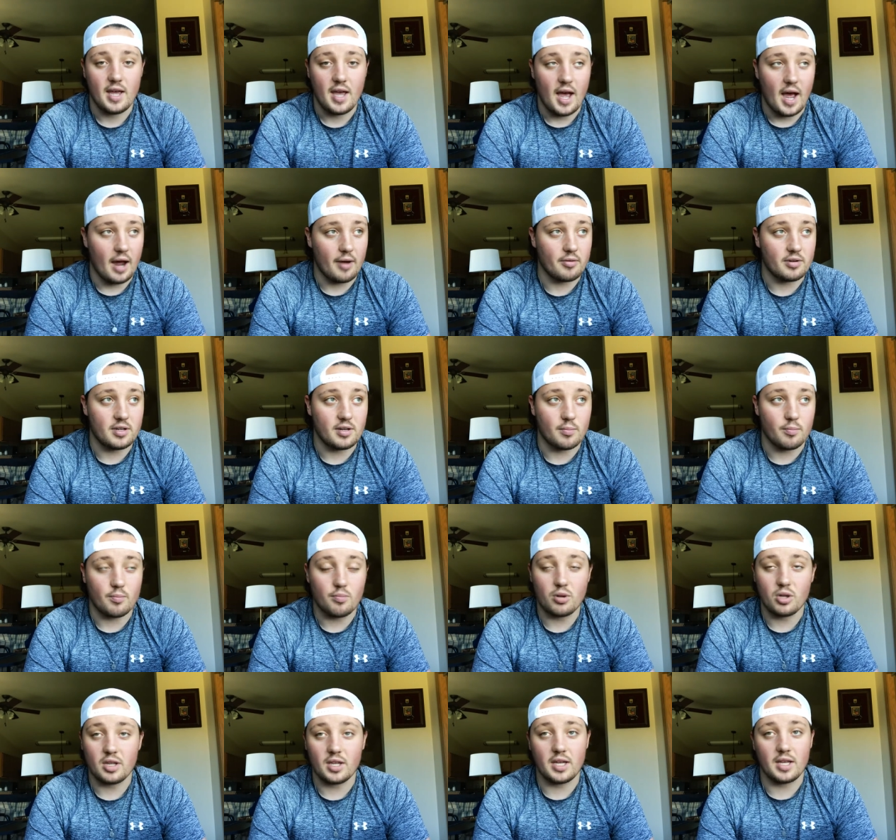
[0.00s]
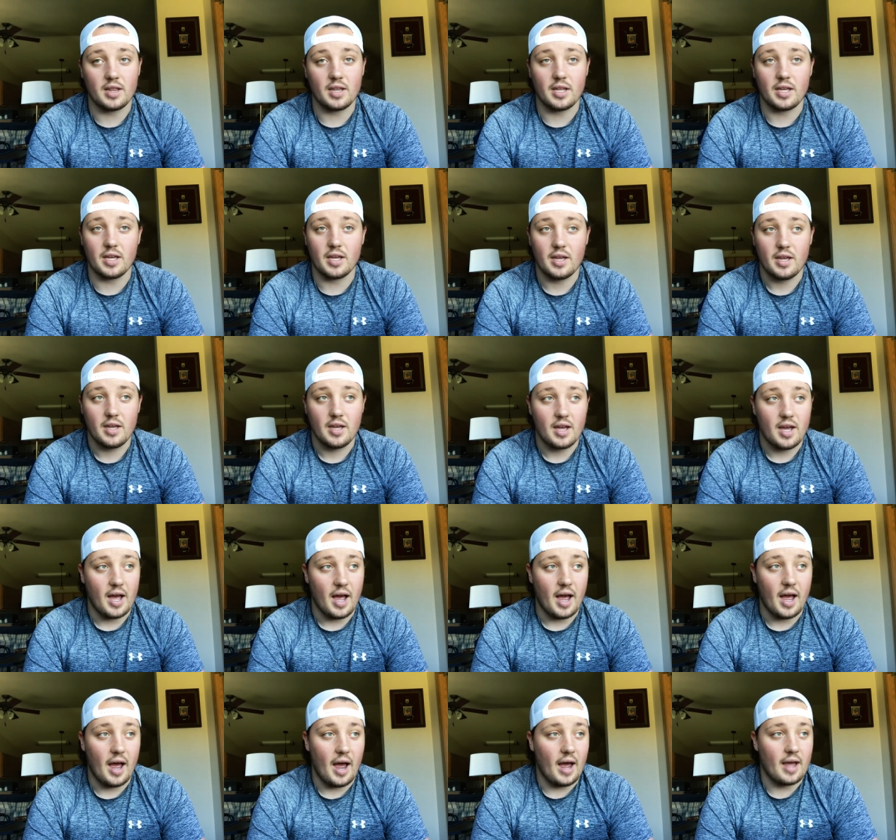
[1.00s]
I would completely
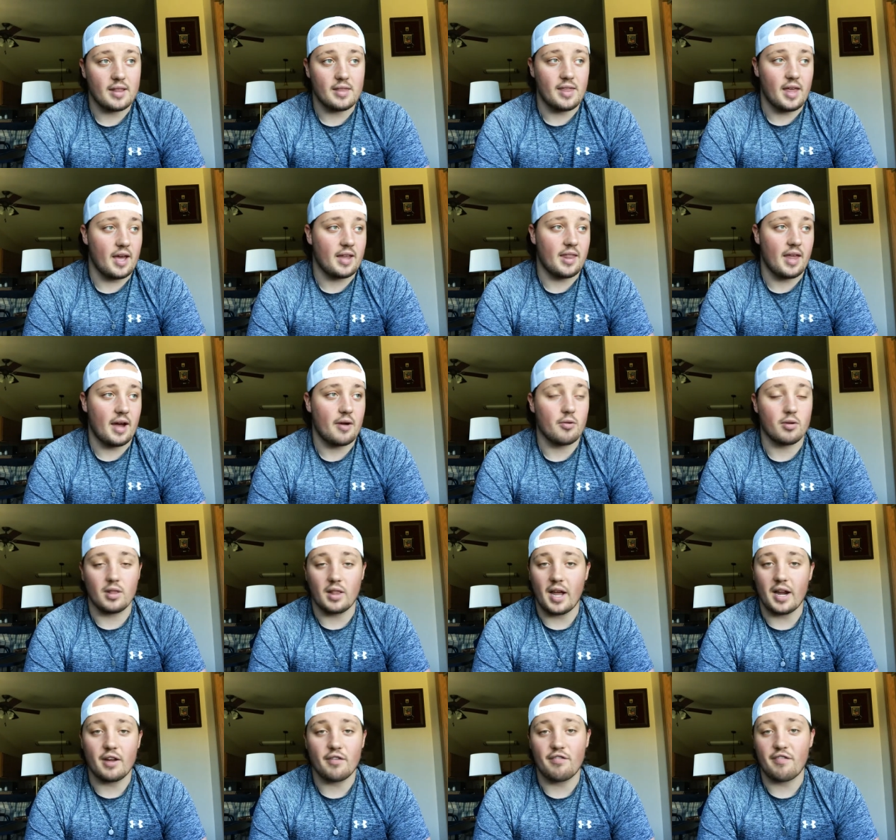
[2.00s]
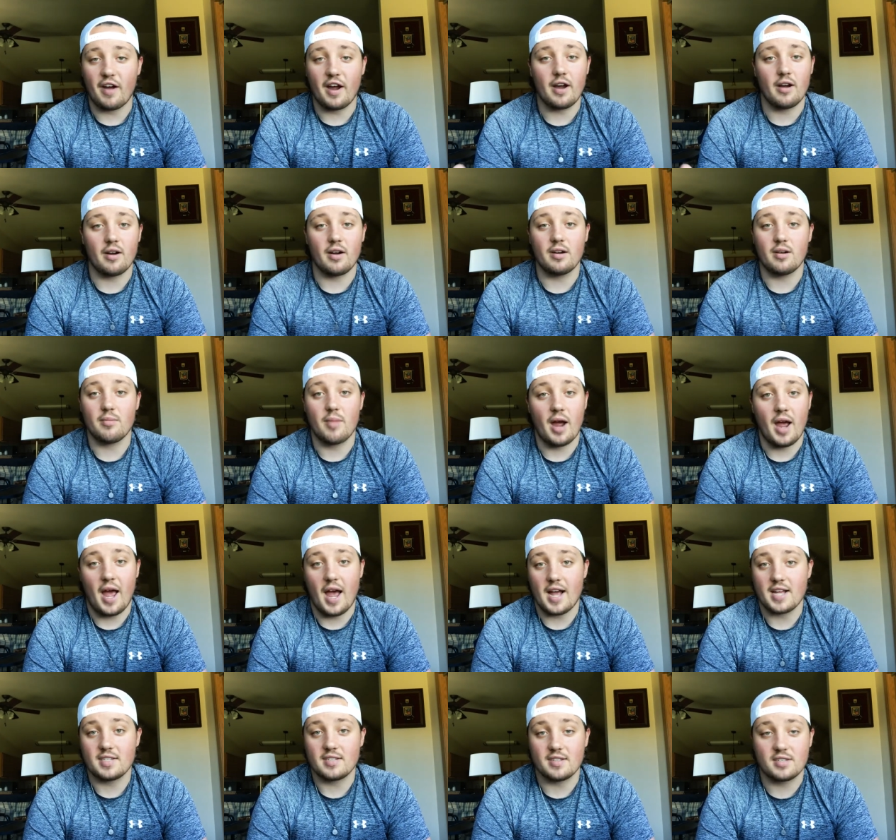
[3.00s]
that that would light a fire under my
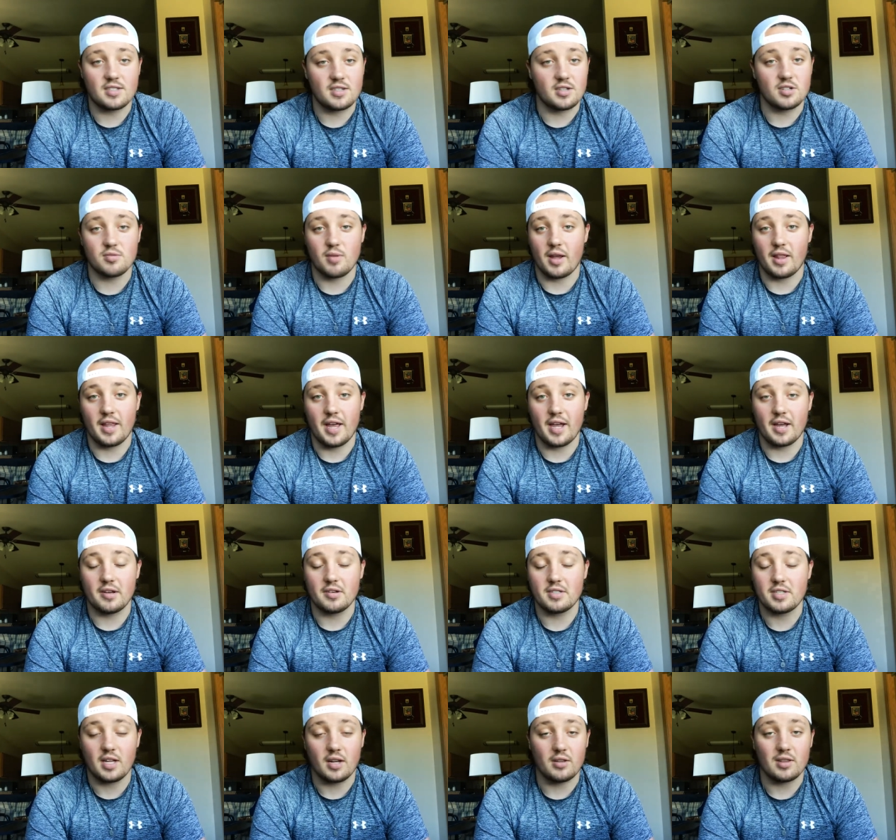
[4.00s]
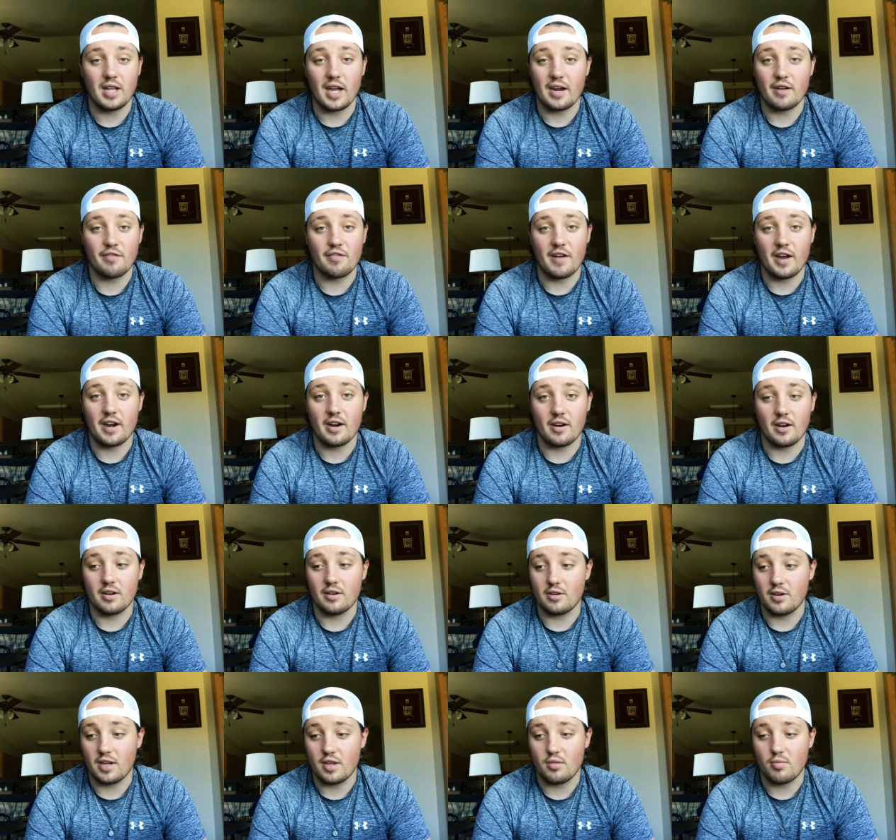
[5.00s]
ass excuse my language that would light a fire
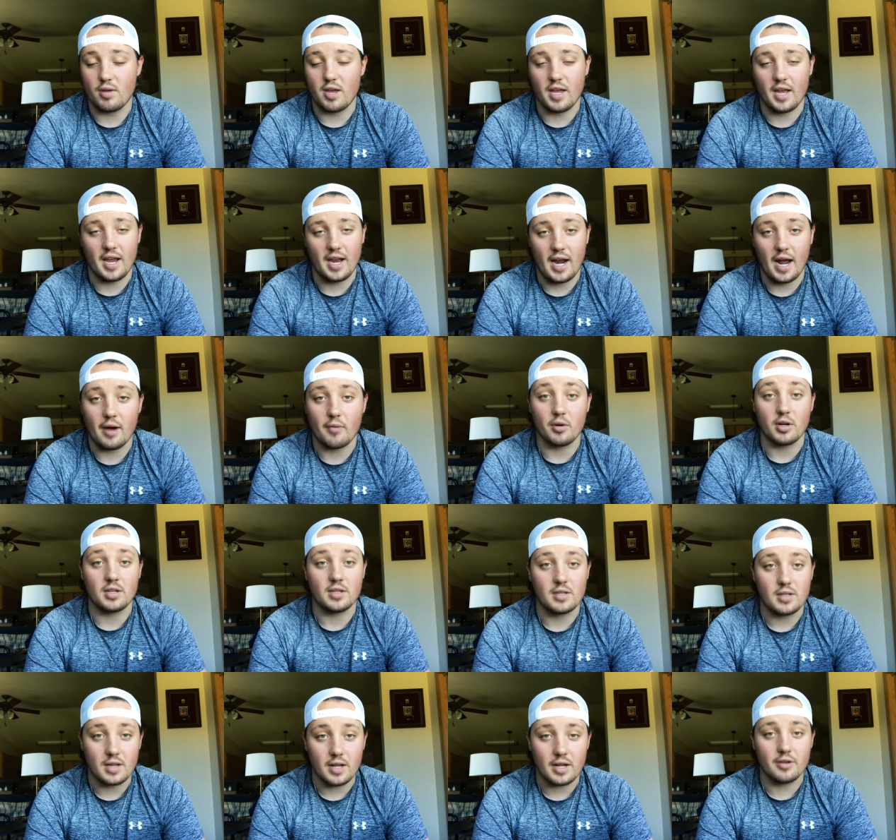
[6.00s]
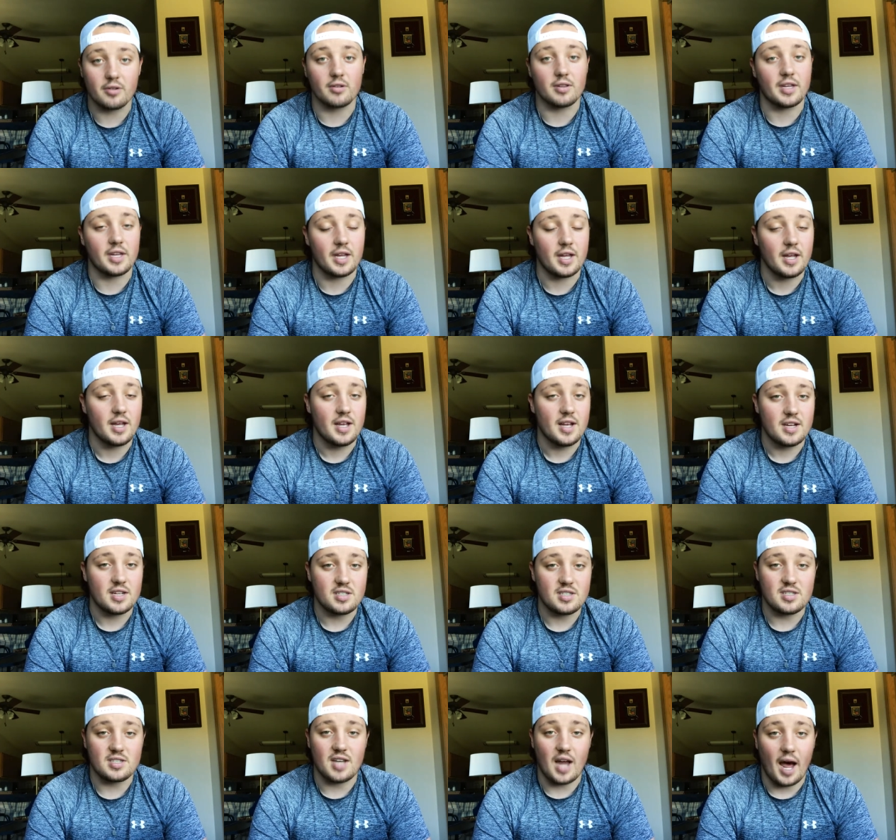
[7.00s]
underneath me and i would literally
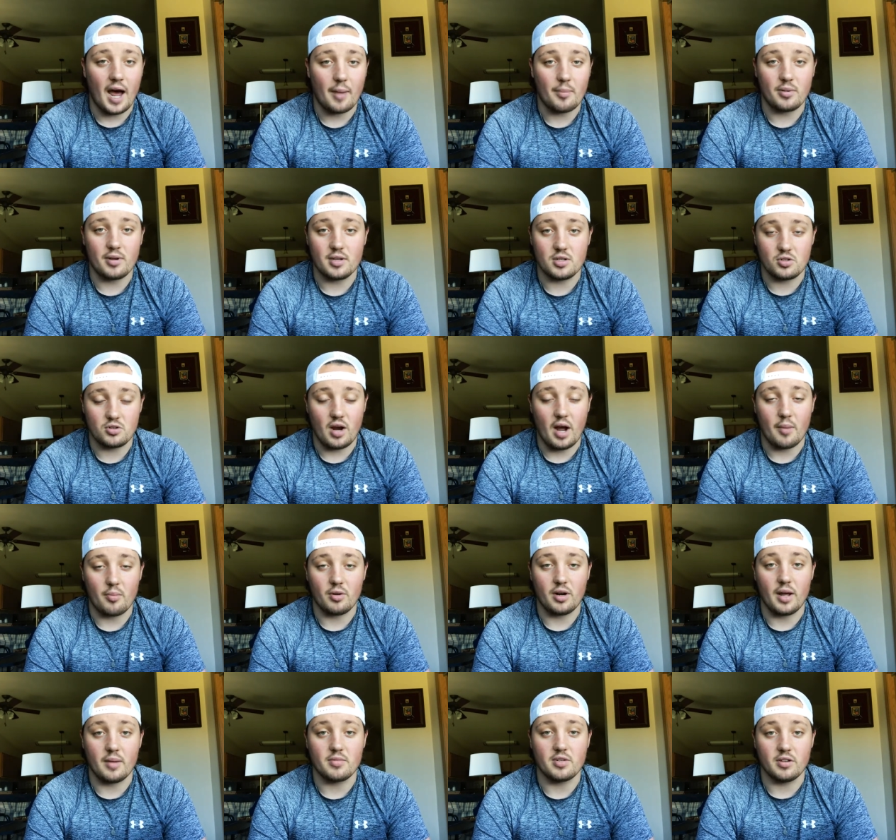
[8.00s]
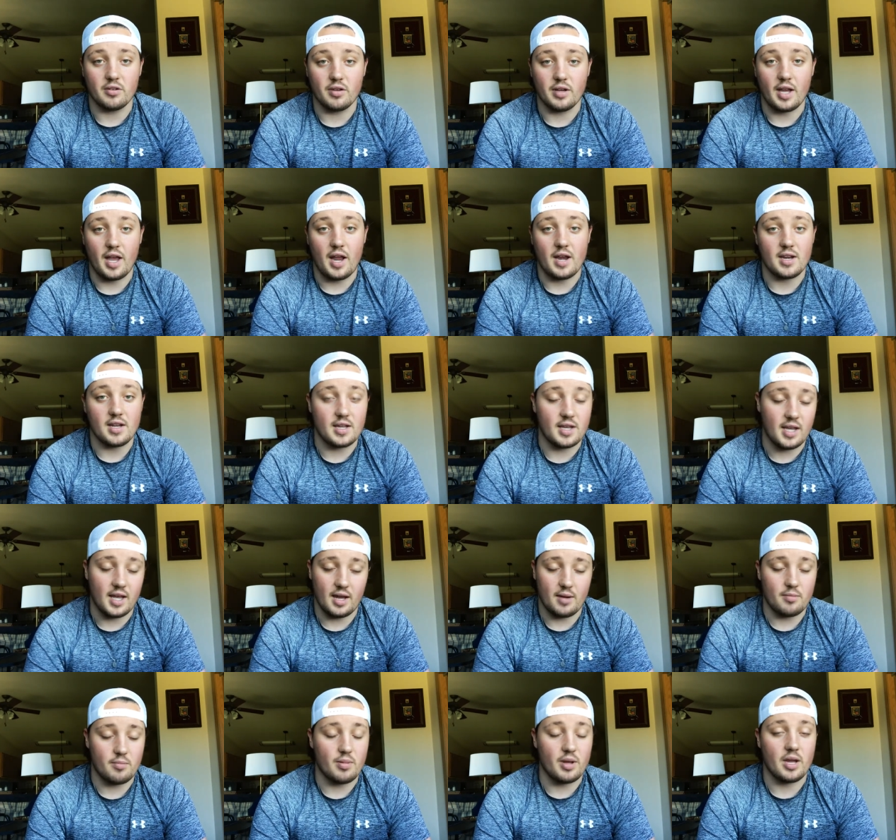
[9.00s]
stop and drop what i'm doing and
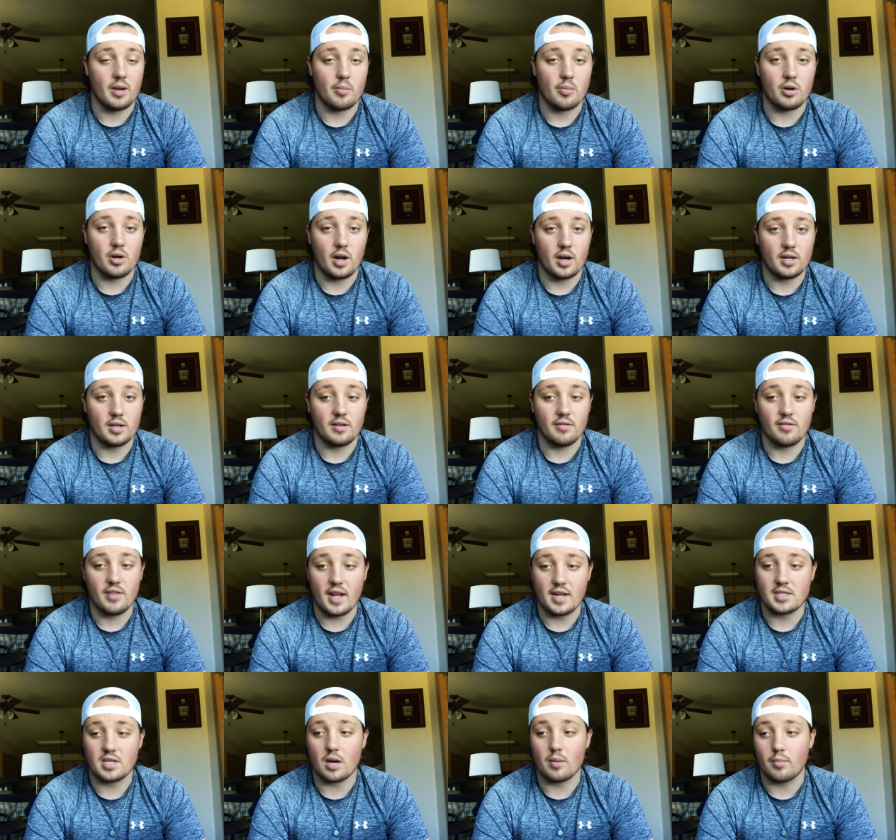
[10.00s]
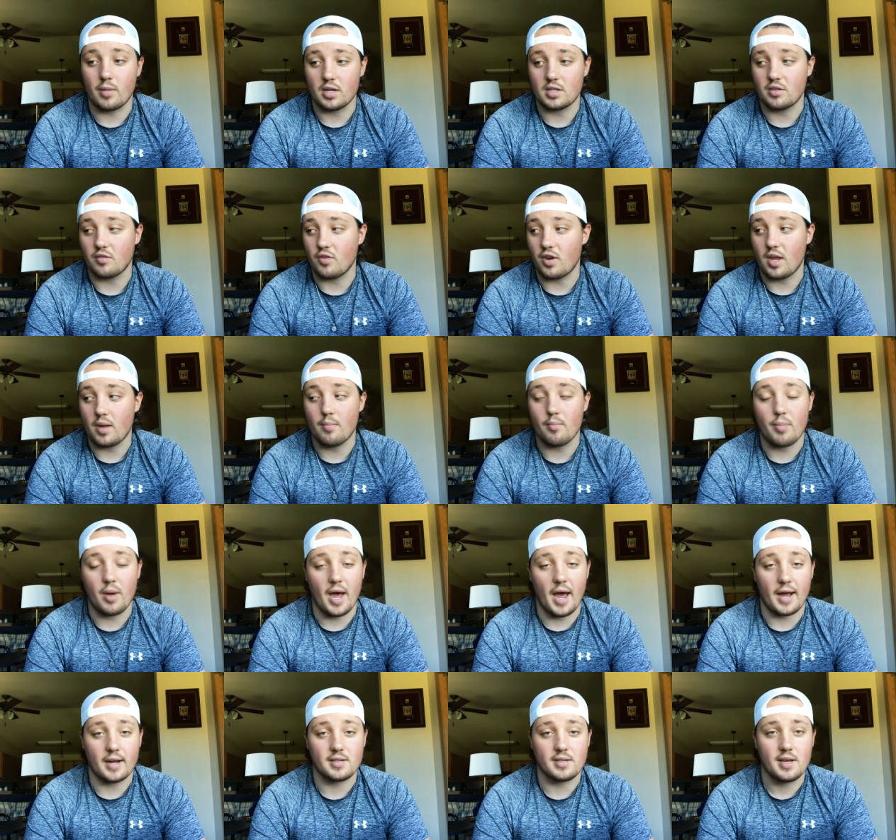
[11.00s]
get being productive that's how much of an
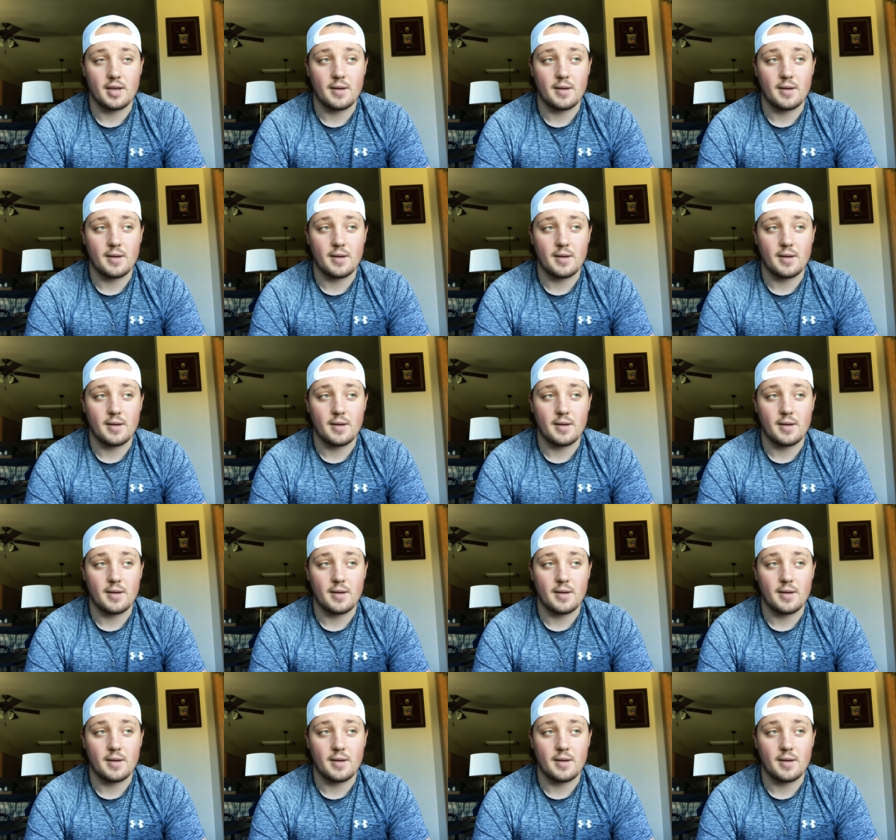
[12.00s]
impact